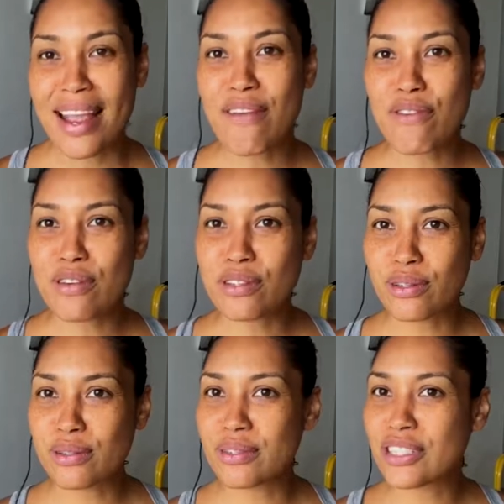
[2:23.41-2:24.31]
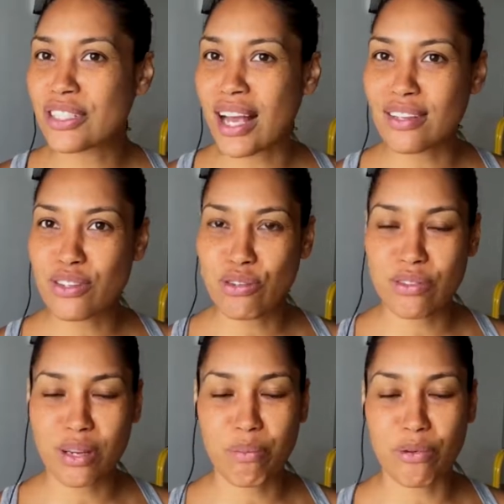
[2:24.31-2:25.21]
If you don't, just
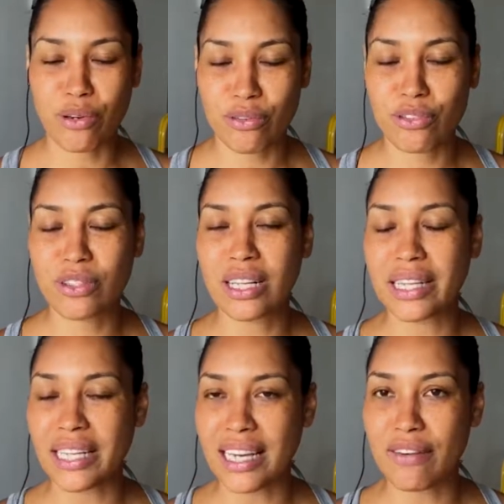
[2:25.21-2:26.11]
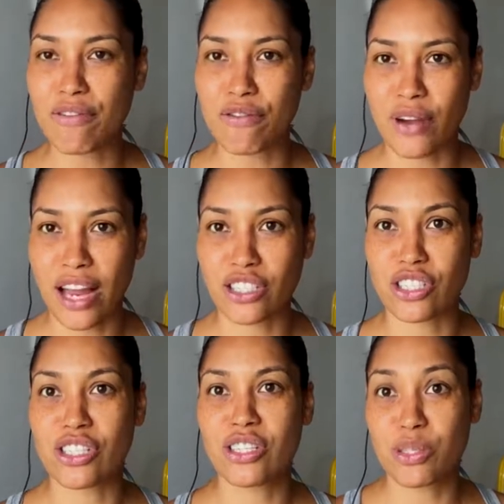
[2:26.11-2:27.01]
using beautiful, clean,
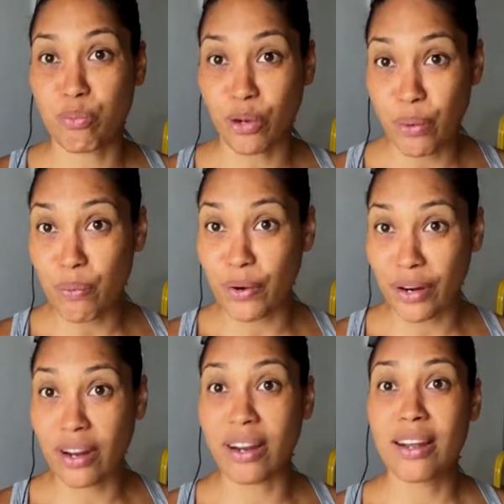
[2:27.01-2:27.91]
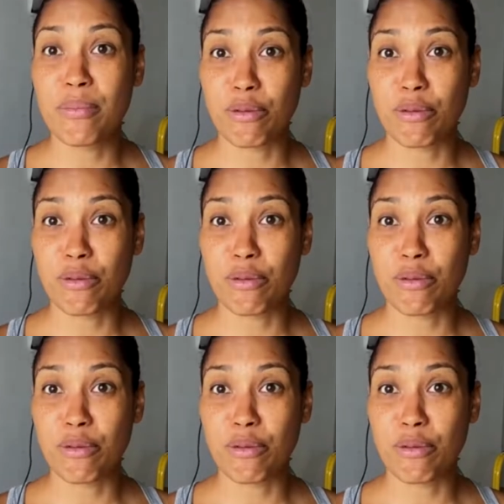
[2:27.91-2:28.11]
fresh spring water,